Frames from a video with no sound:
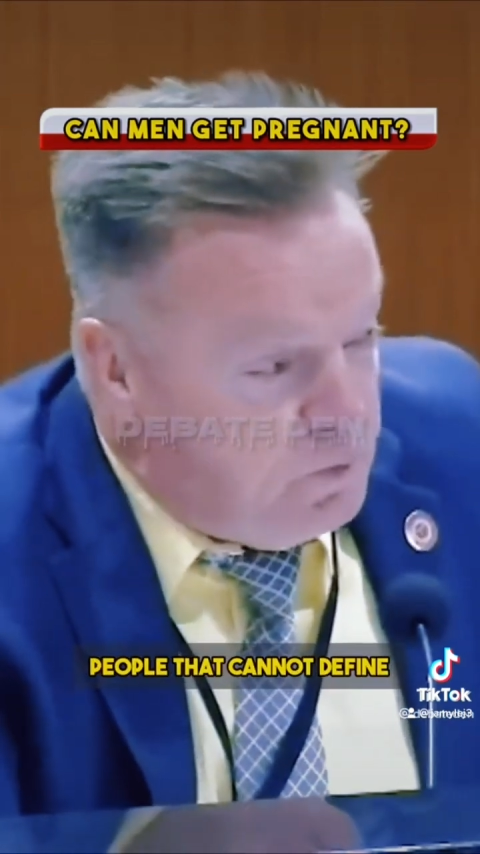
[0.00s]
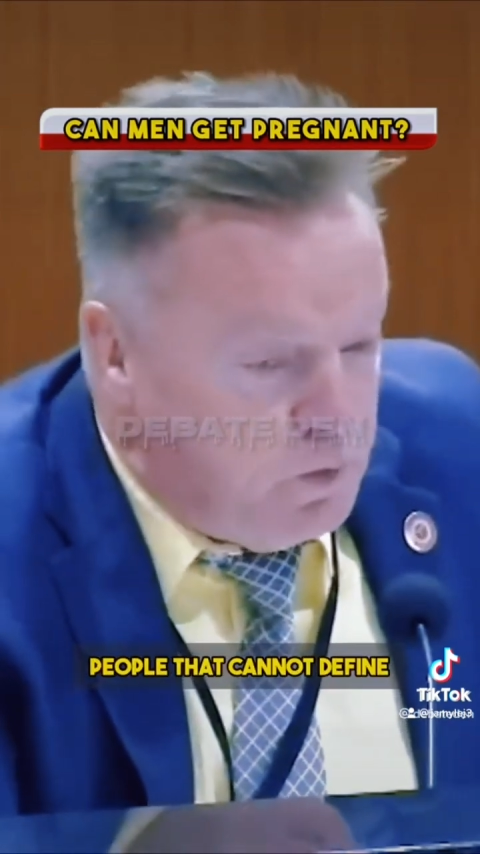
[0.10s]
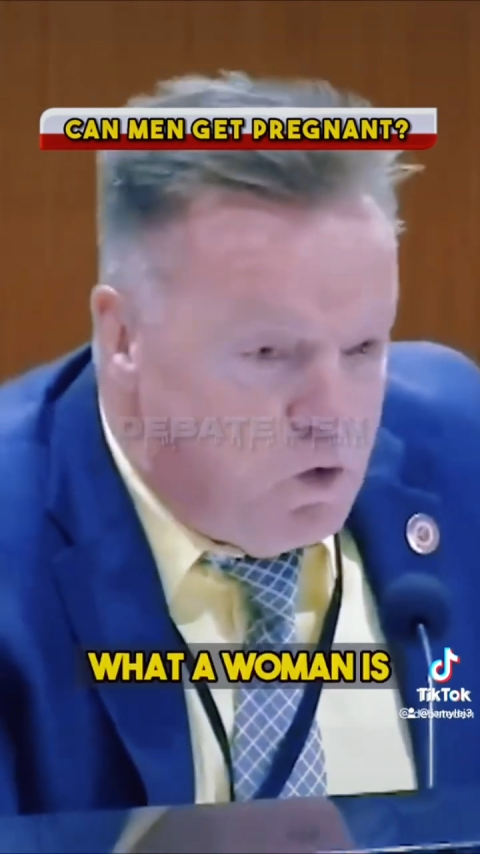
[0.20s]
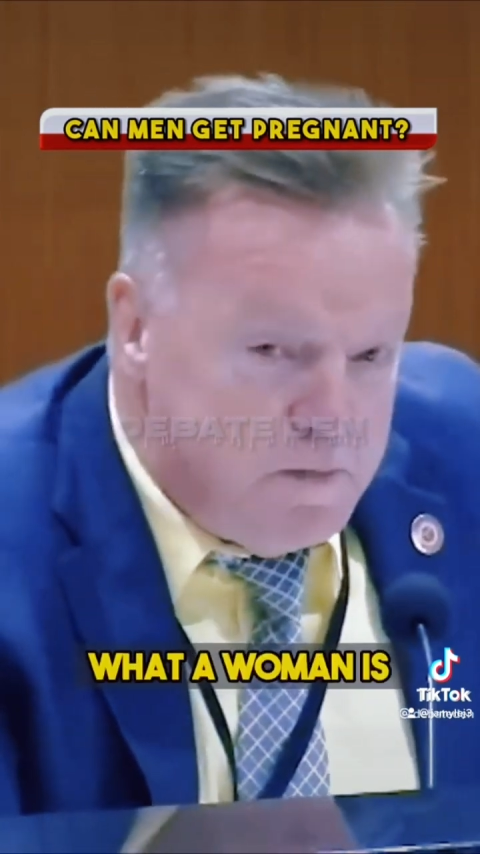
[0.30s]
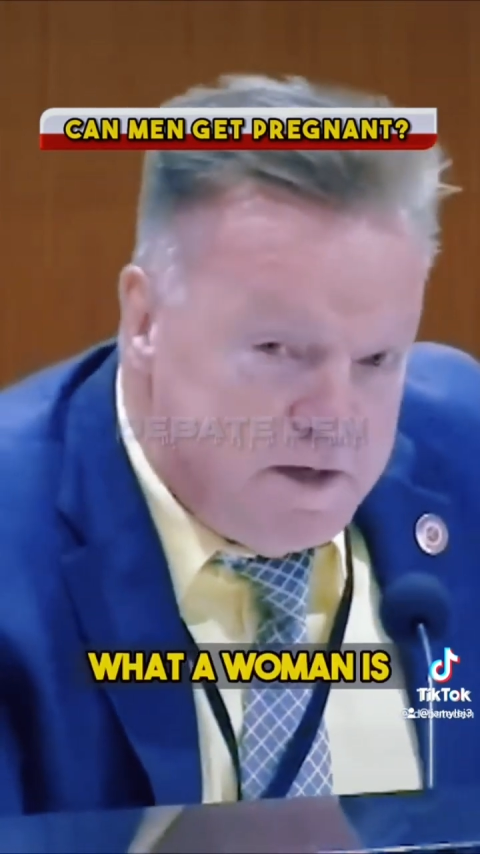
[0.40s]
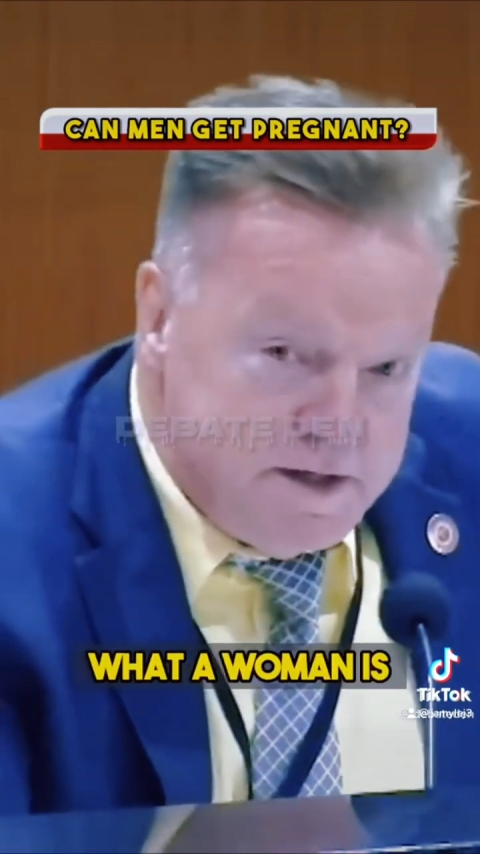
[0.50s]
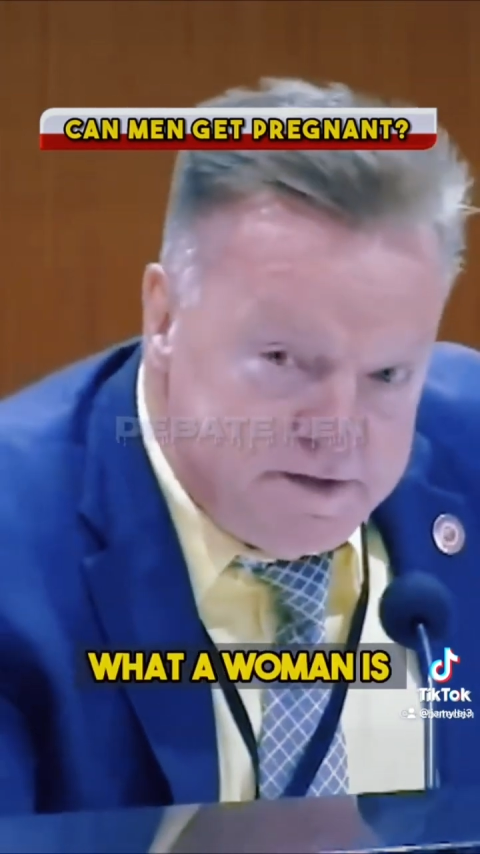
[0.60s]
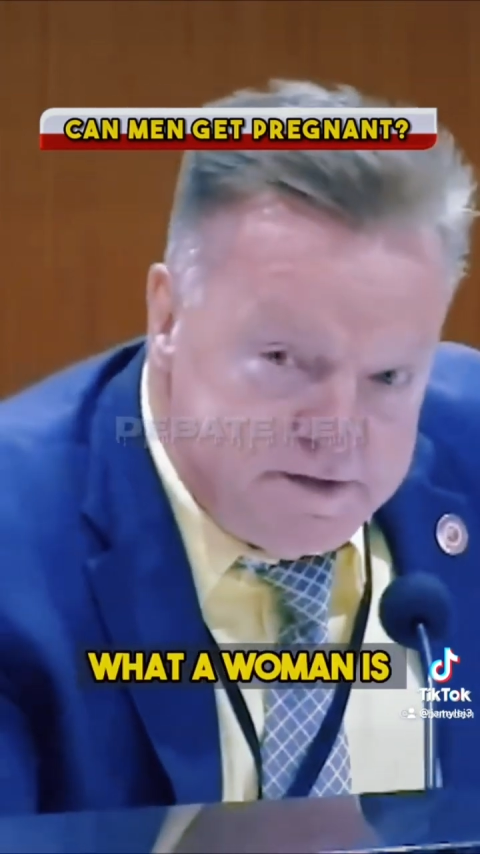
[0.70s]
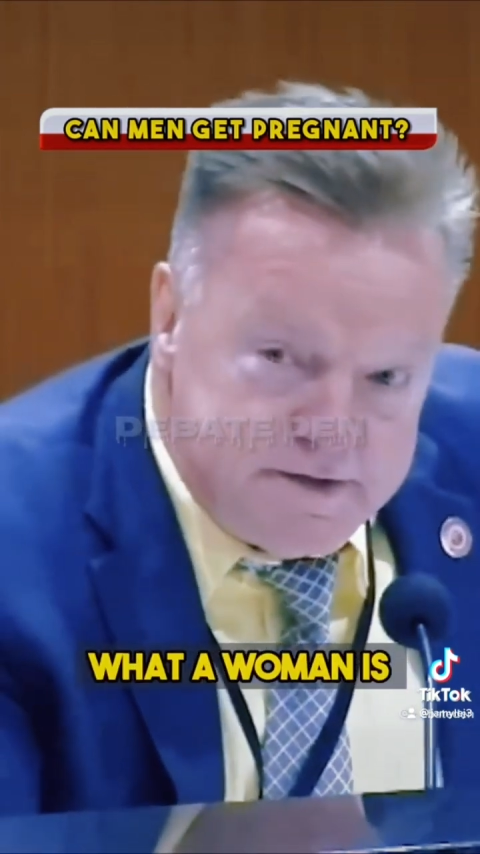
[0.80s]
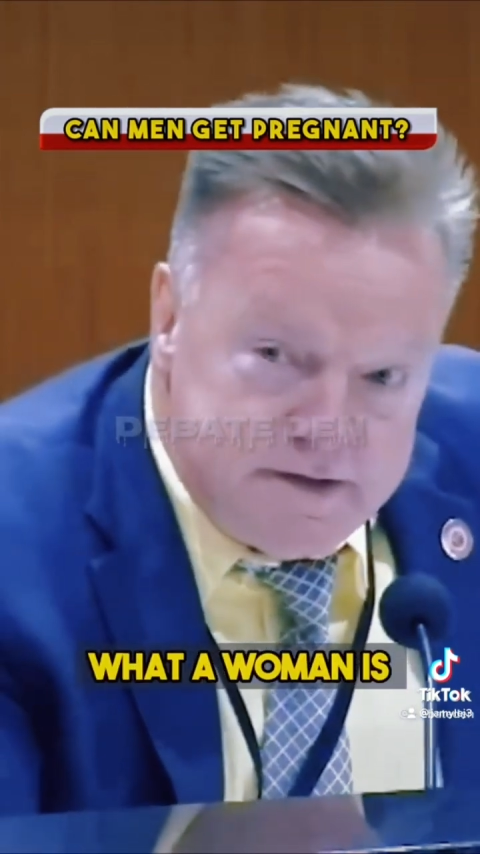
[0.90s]
what a woman
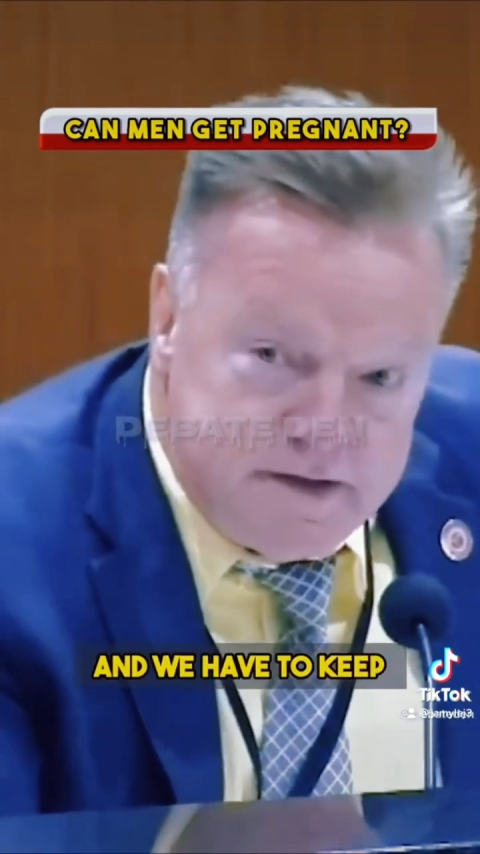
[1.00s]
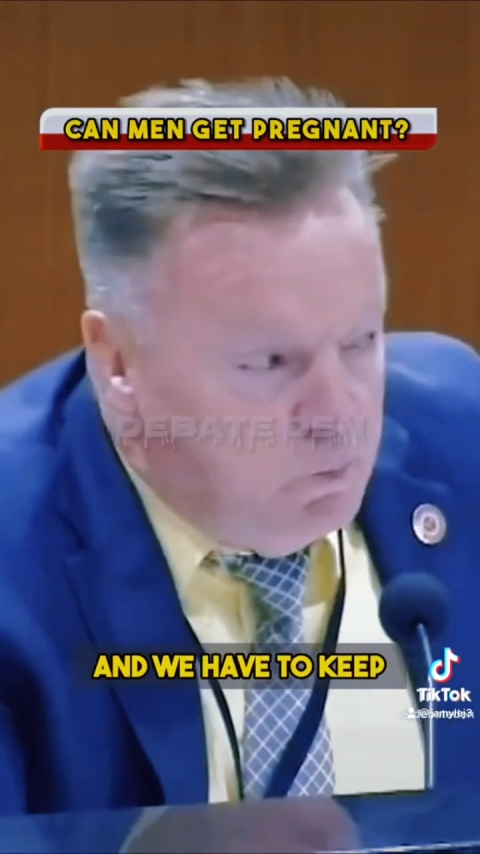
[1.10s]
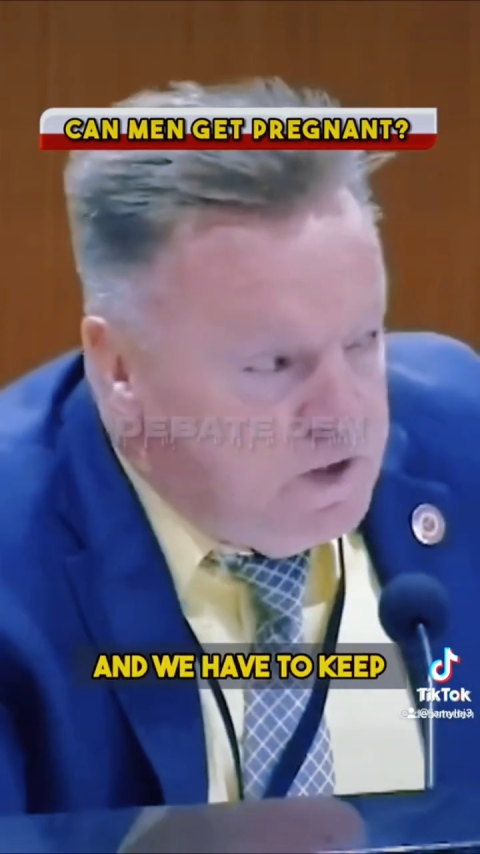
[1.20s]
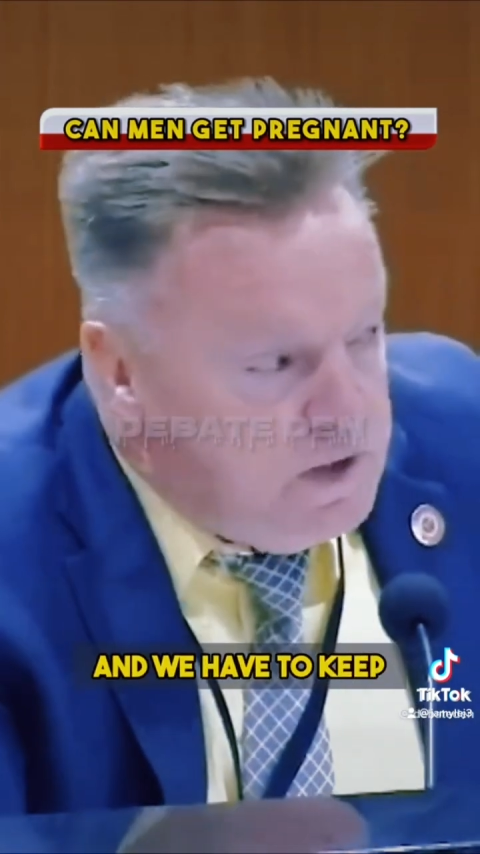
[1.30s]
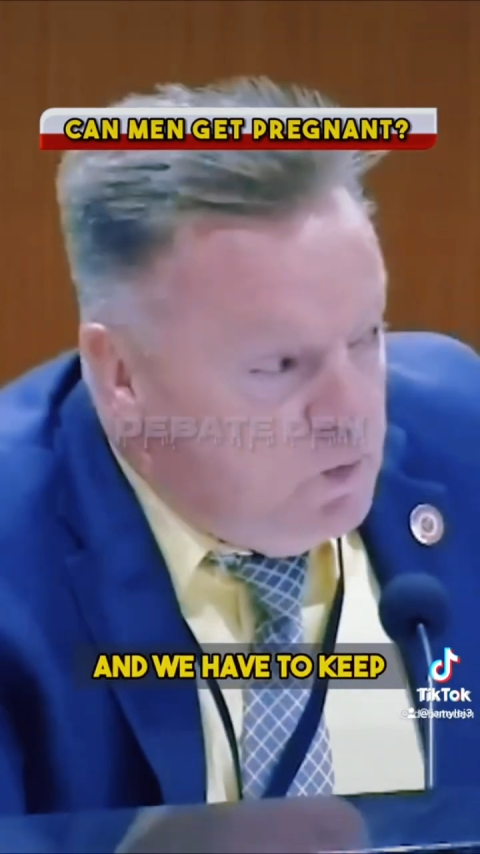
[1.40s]
is, and we